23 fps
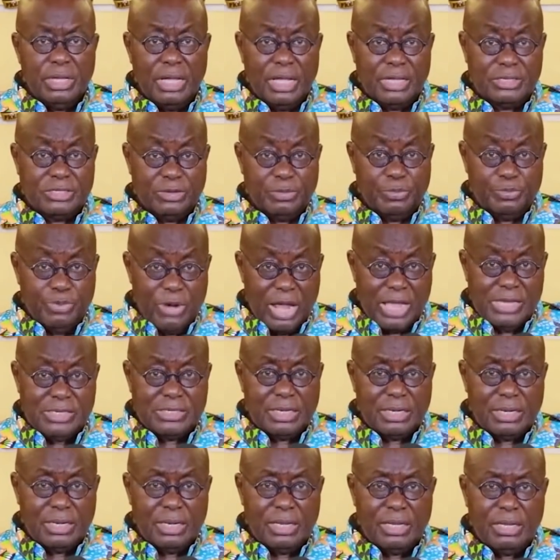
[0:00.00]
are
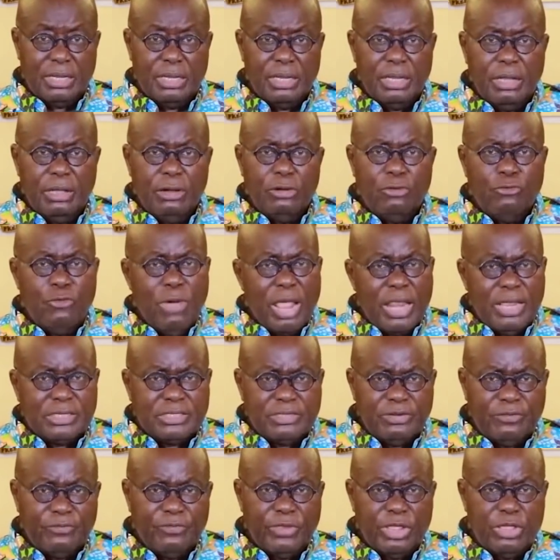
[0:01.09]
surprisingly
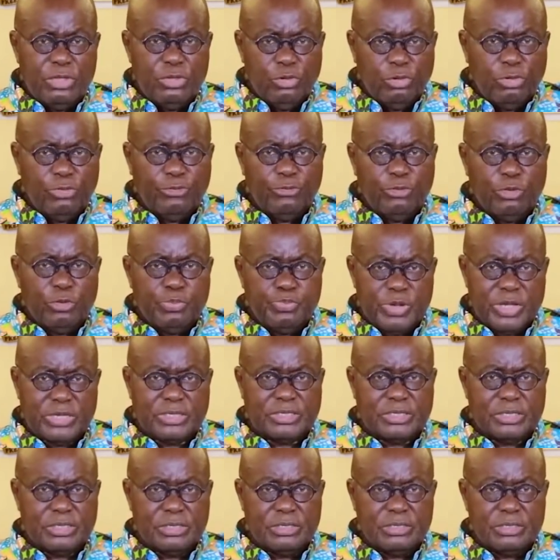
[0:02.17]
relatively youthful
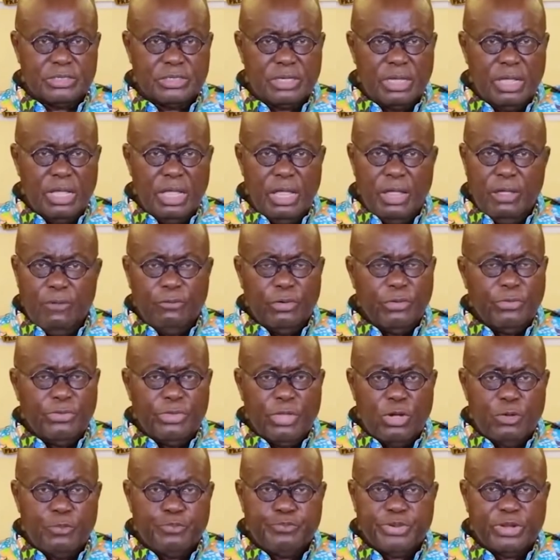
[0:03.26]
persons with
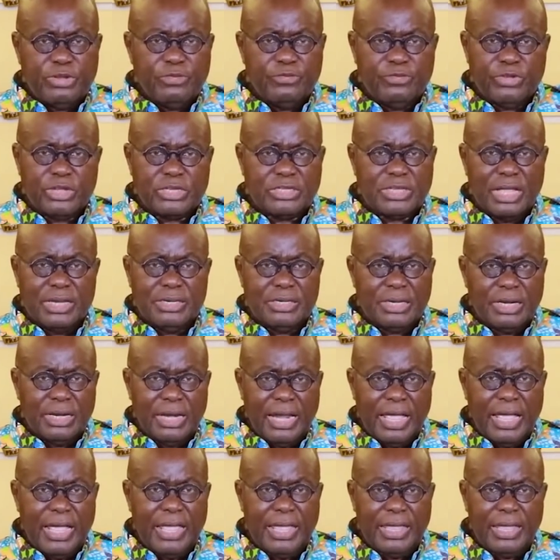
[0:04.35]
no previous
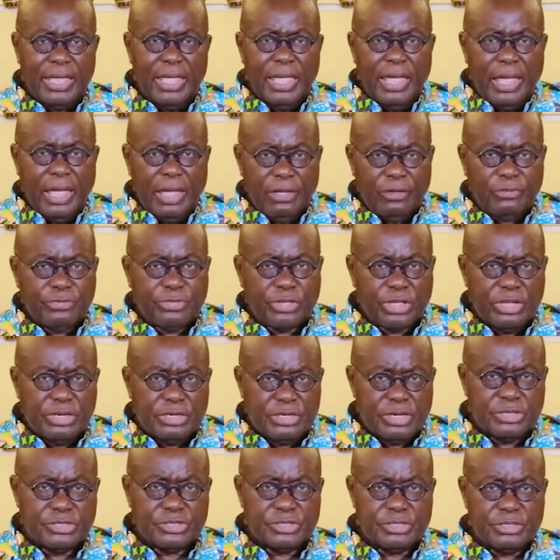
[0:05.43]
underlying health
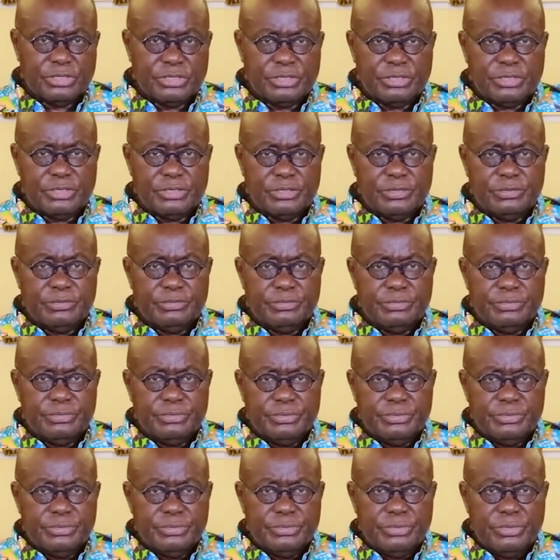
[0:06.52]
conditions.
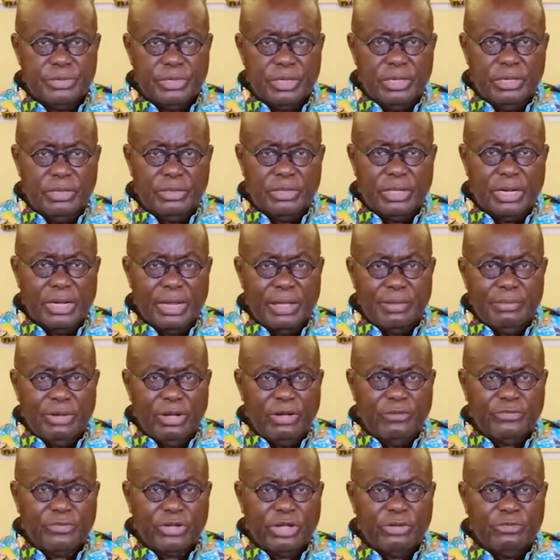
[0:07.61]
The number
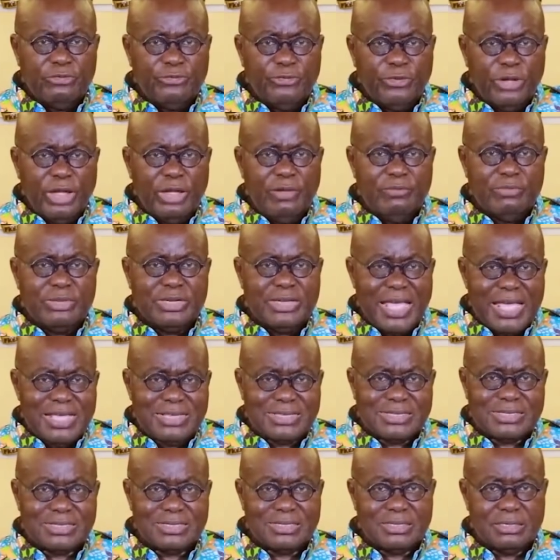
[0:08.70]
of confirmed
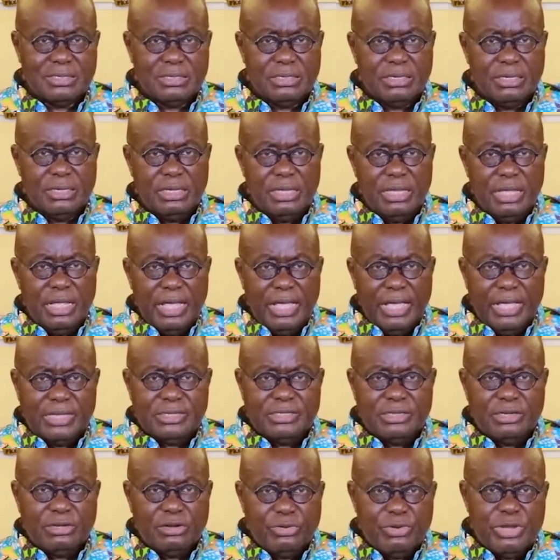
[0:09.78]
deaths
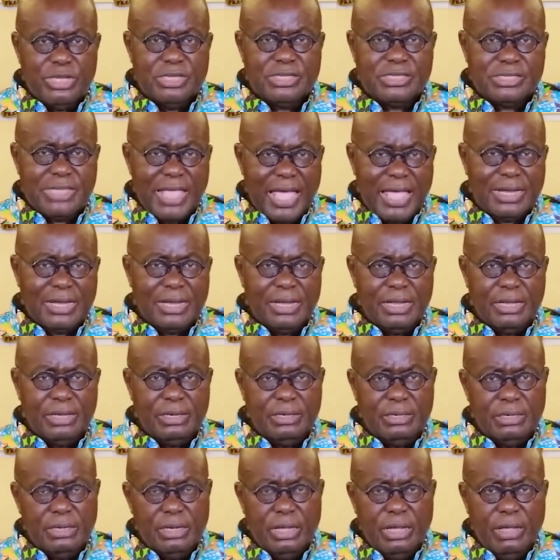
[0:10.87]
has increased
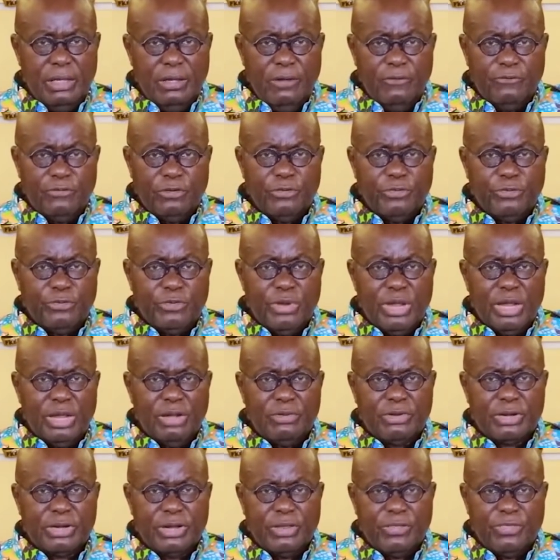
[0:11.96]
sadly from
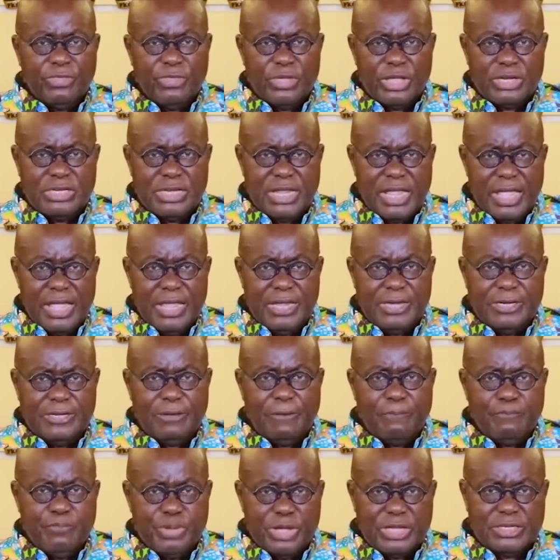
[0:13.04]

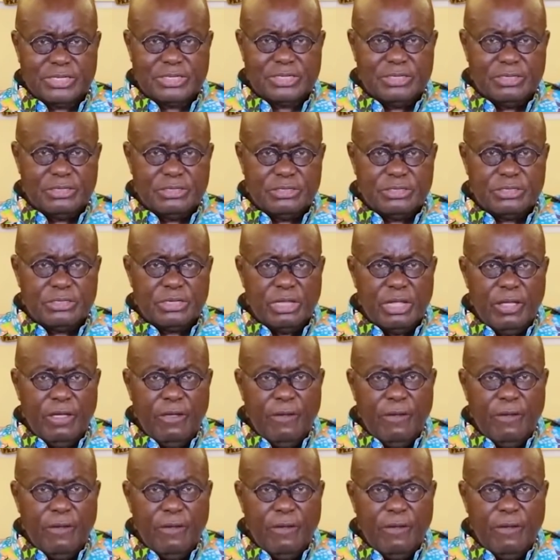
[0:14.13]
338 persons